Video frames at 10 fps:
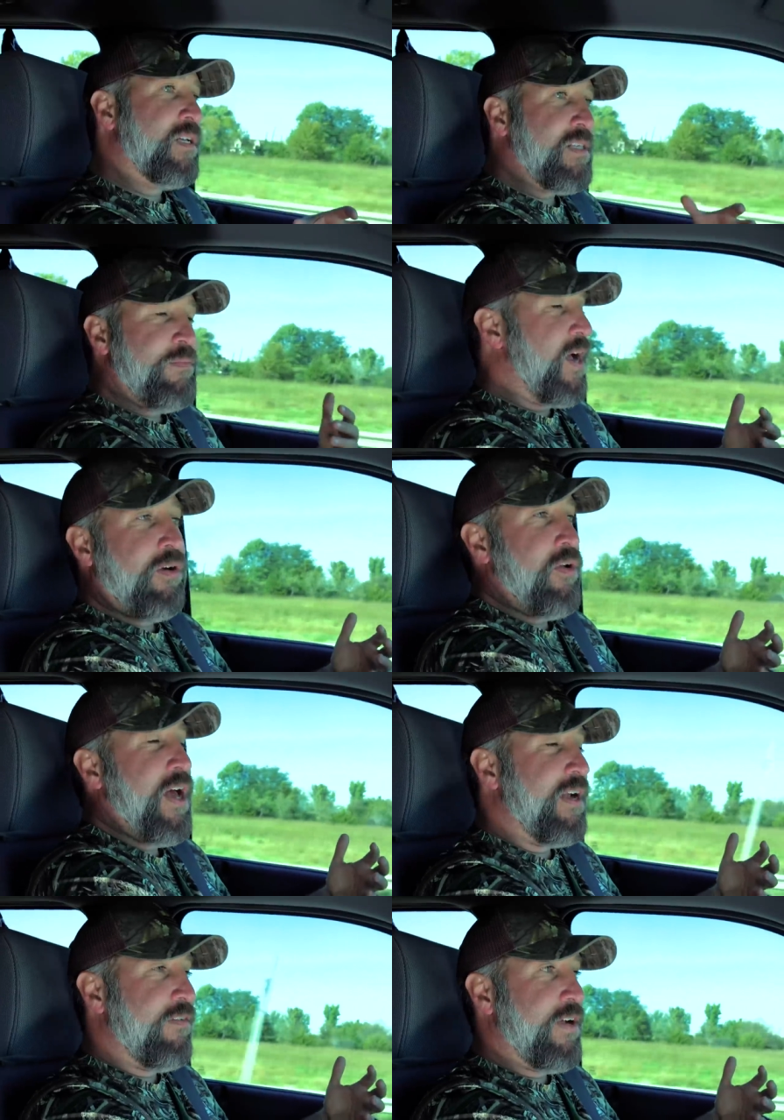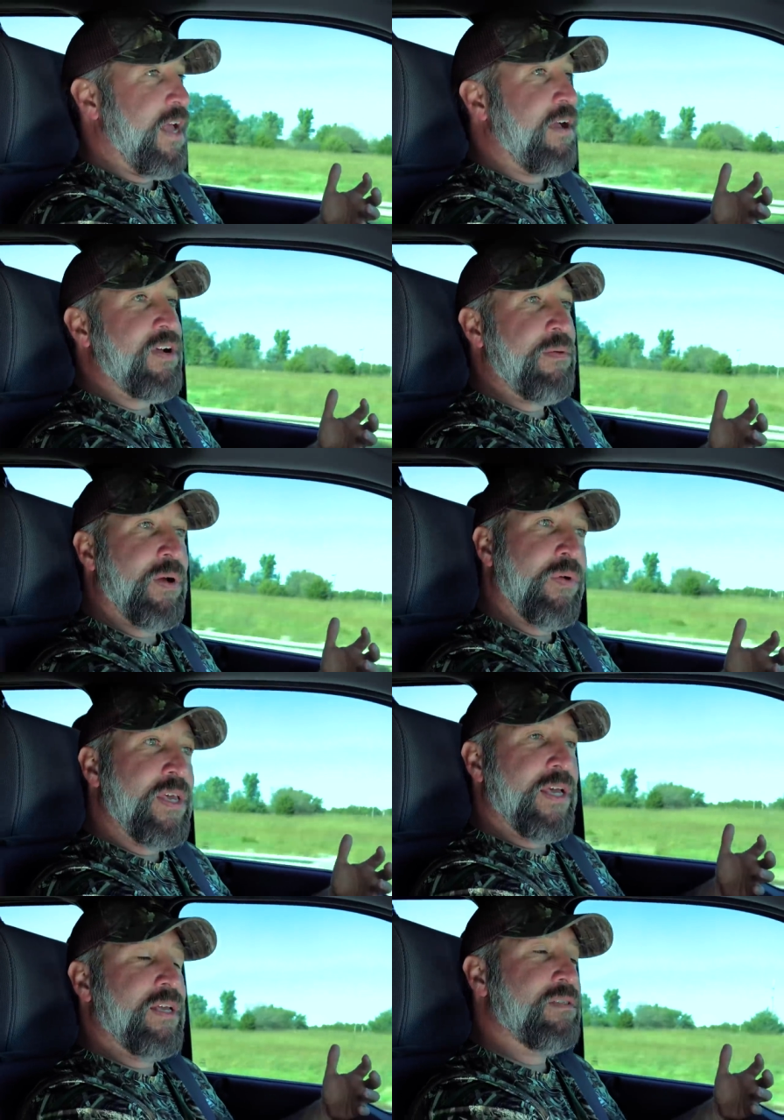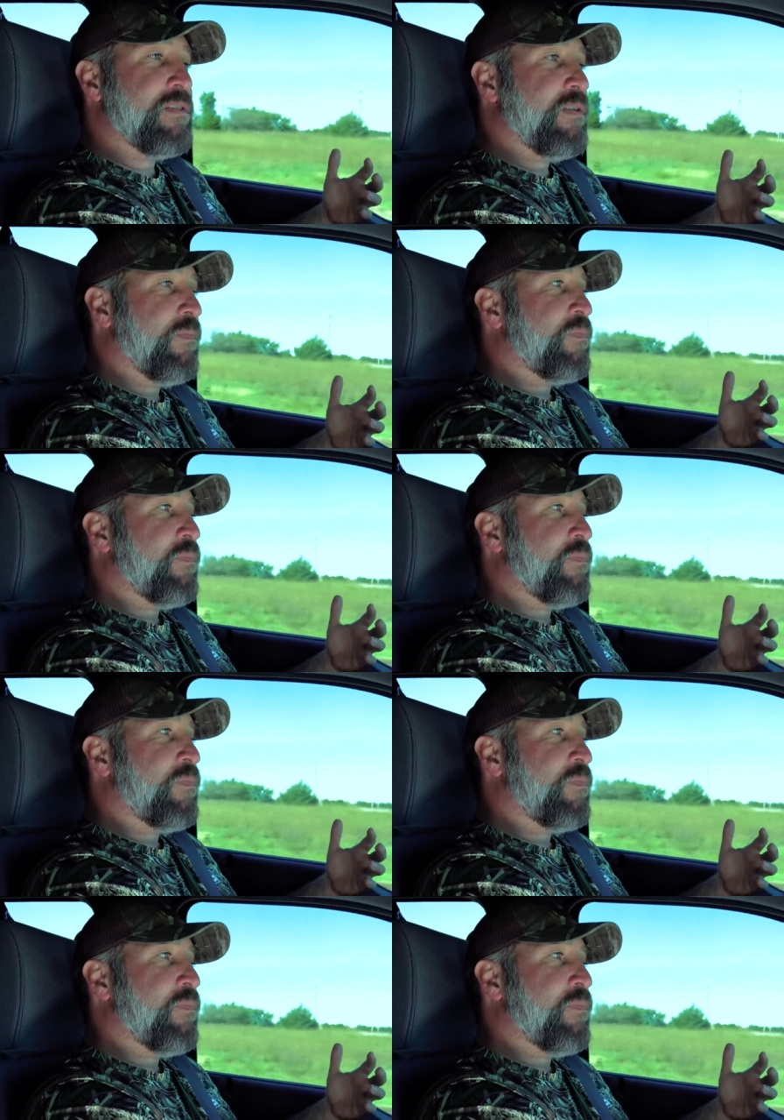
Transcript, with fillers: because I'm not going out every day. I've got my weekends.